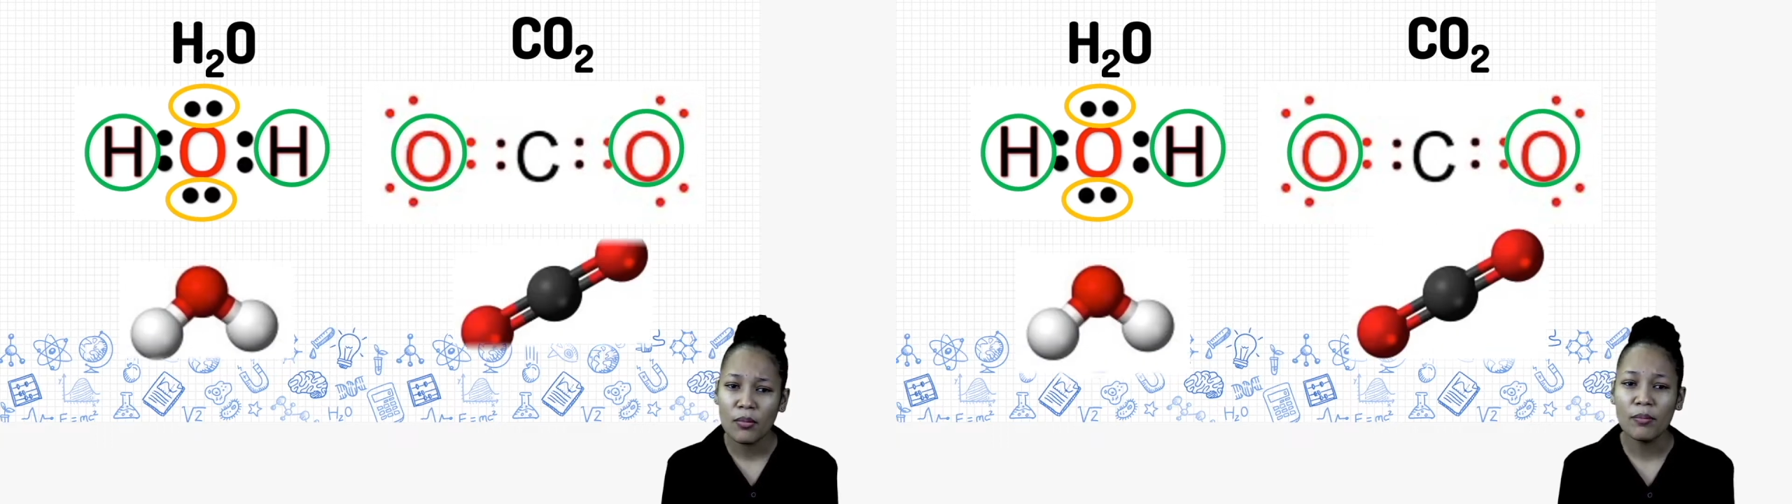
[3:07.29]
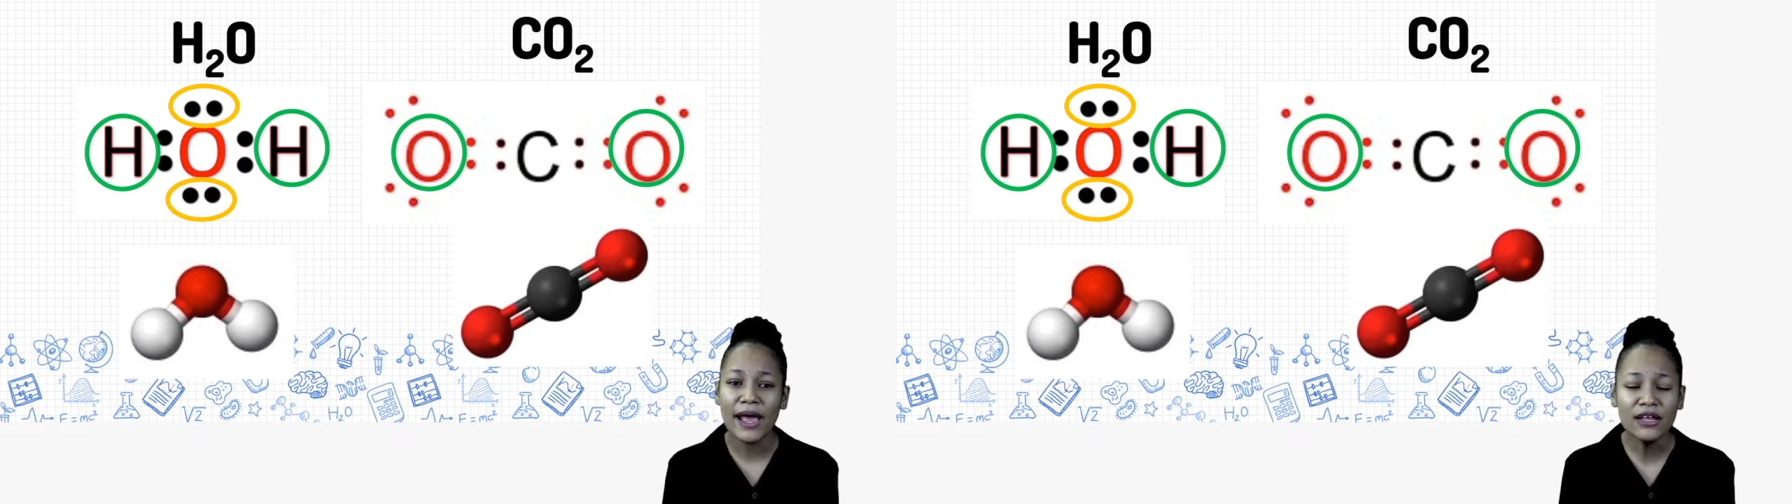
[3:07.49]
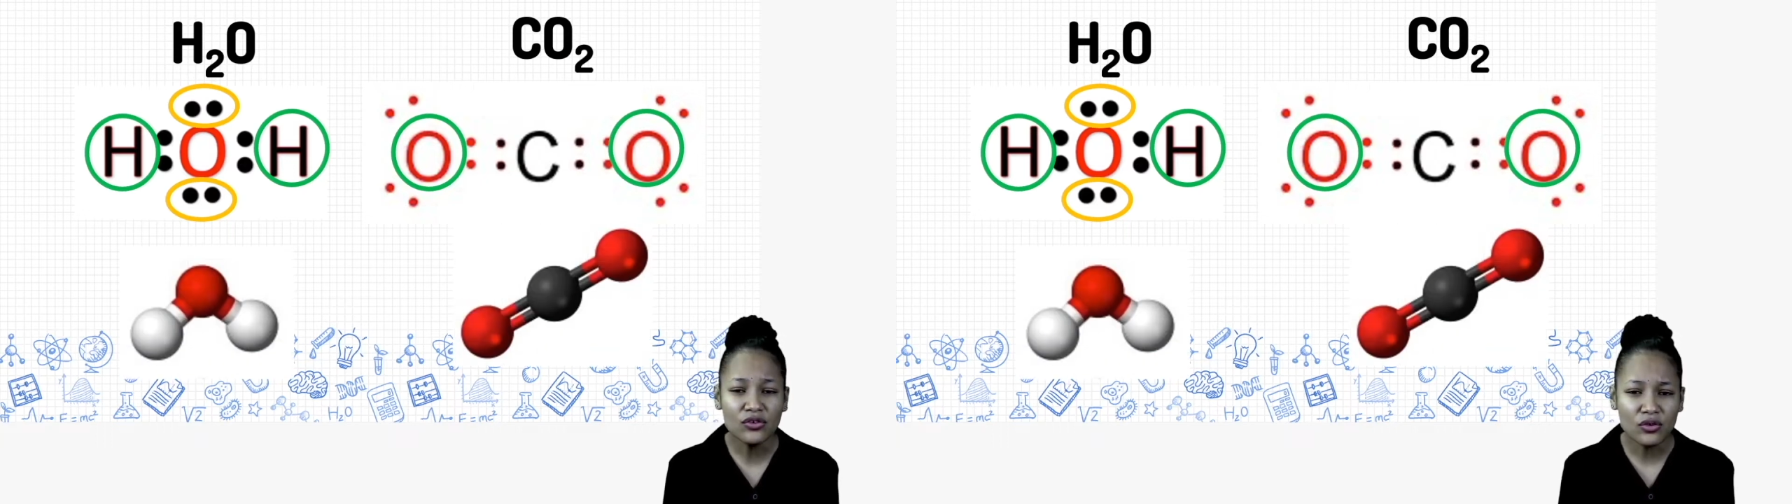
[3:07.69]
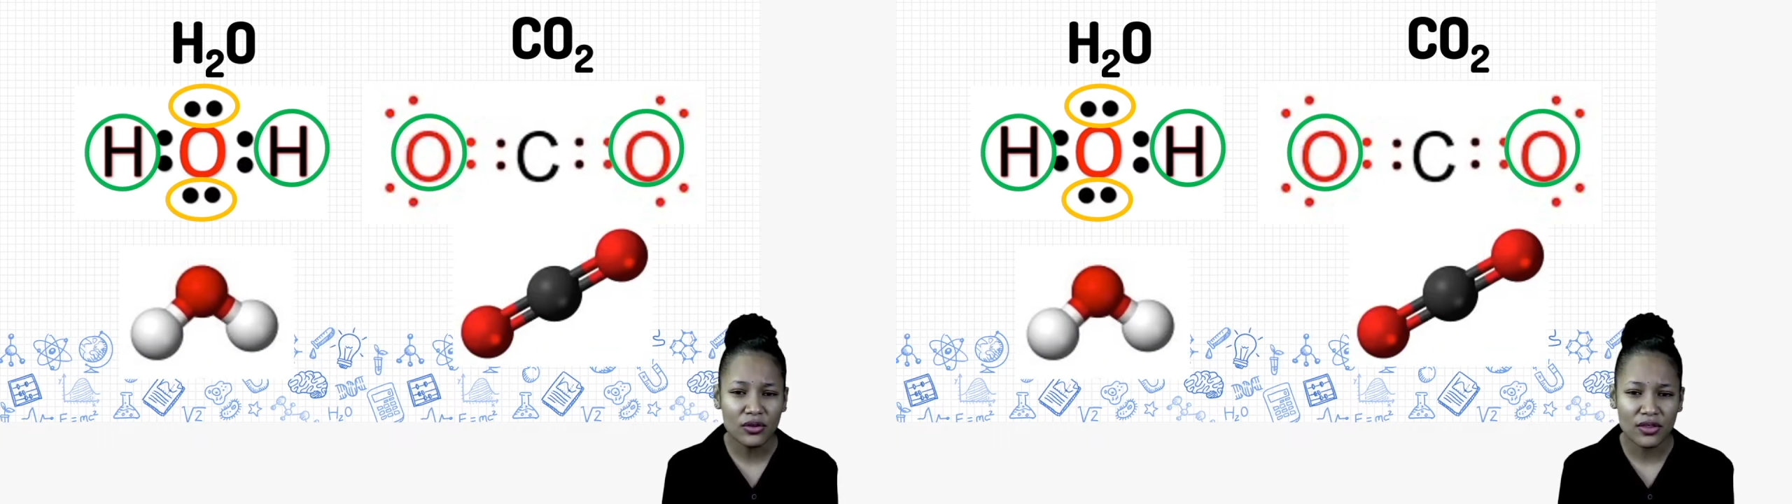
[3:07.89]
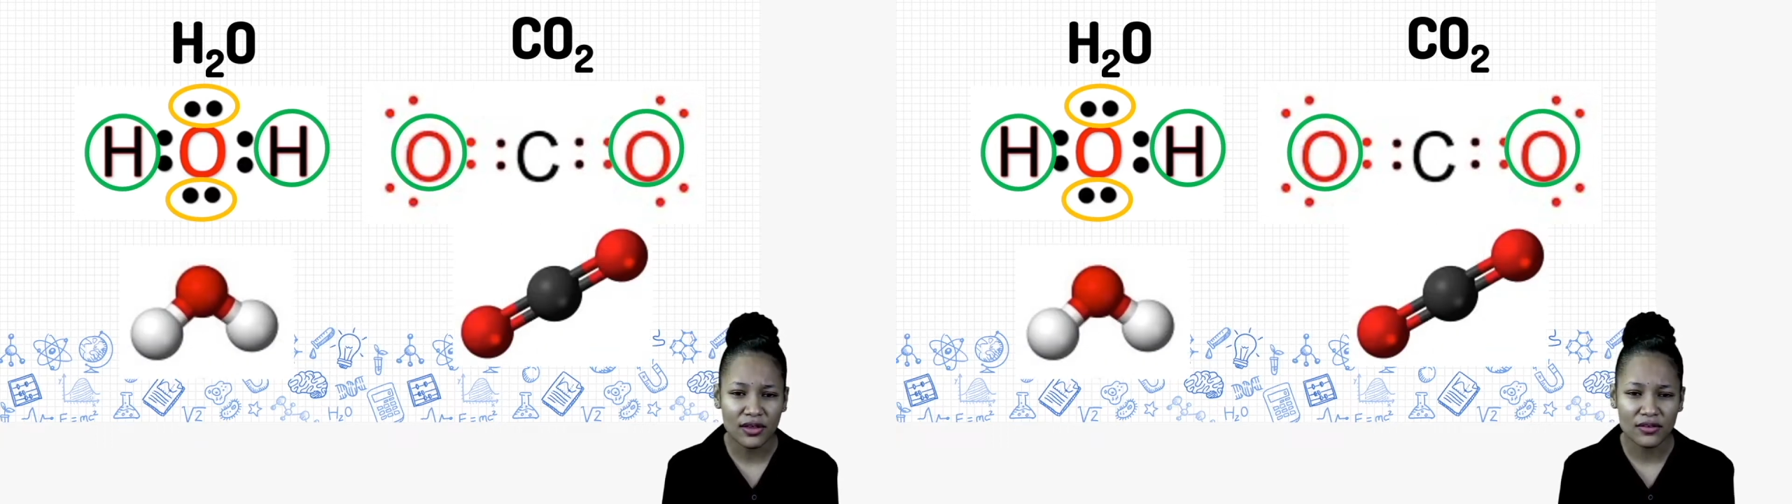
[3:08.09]
Based on
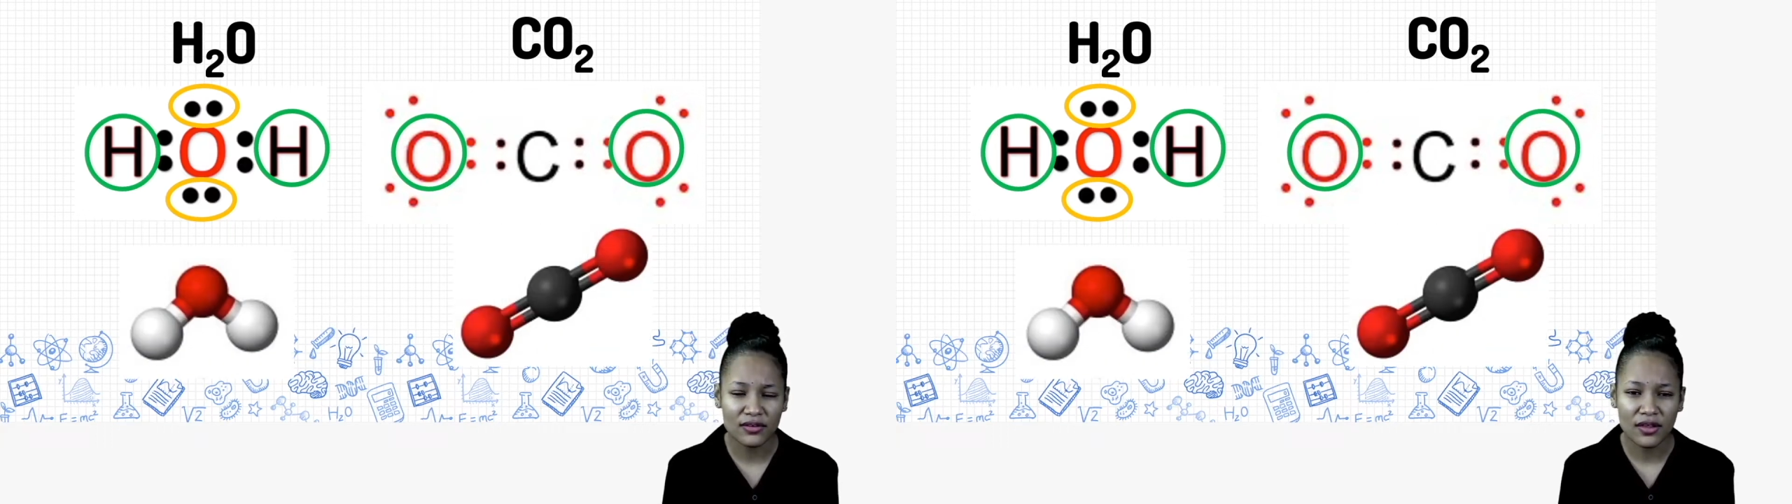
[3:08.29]
this,